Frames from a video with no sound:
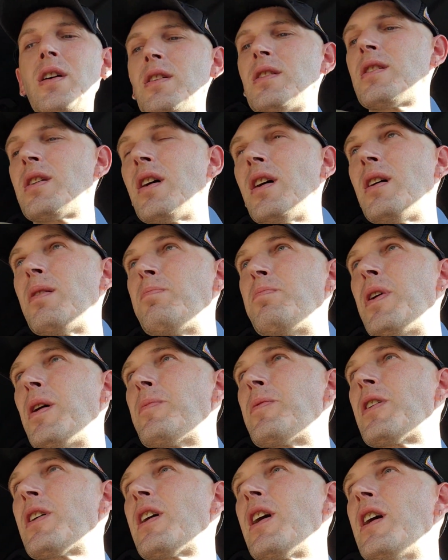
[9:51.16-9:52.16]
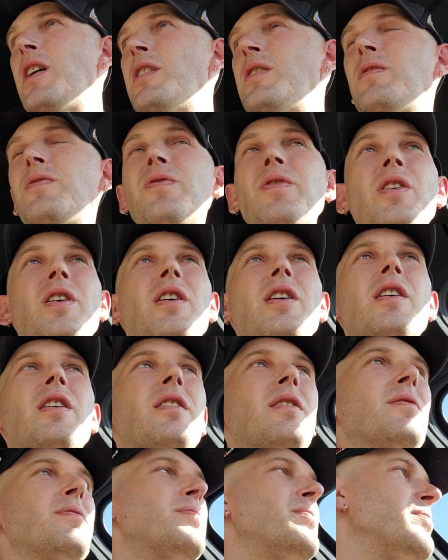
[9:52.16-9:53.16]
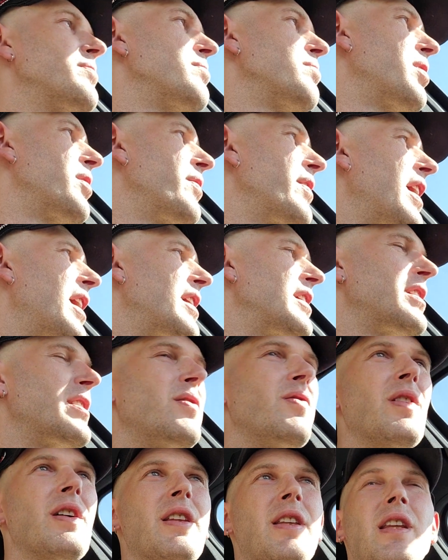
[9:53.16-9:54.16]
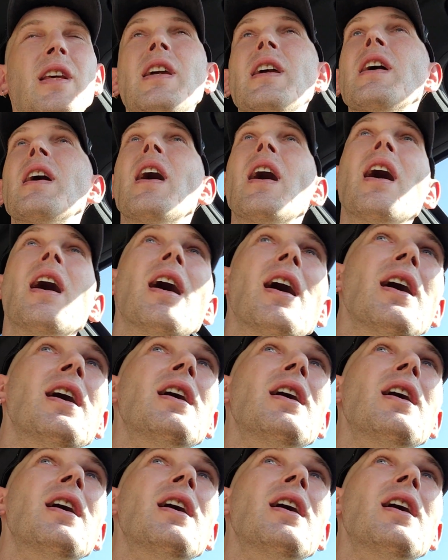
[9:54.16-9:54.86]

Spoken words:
BIMMERCODE for providing with the